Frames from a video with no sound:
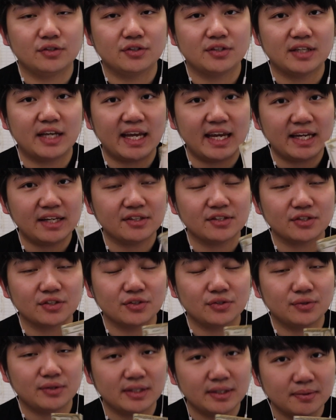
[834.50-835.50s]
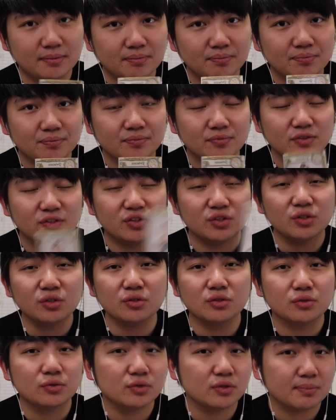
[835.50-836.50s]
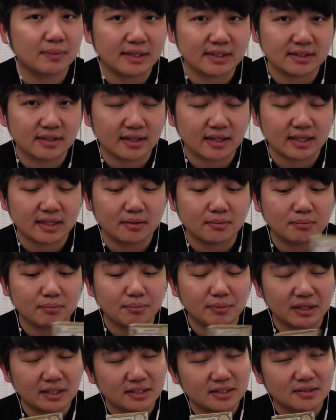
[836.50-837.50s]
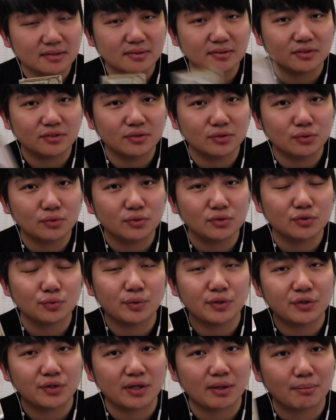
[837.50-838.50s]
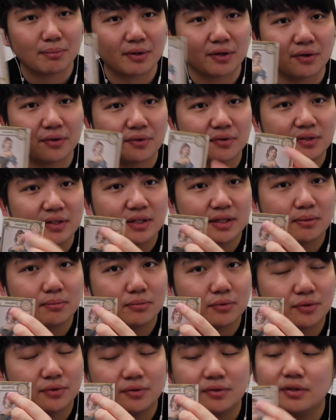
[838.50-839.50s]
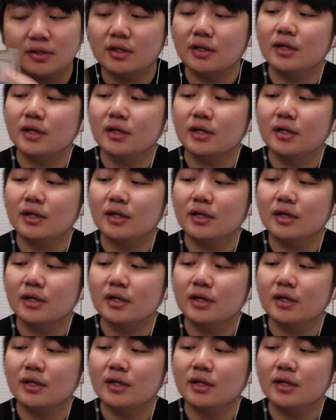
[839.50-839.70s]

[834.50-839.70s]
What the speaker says: the 8 to him. You don't lose based on that, but you lose when you compare the number.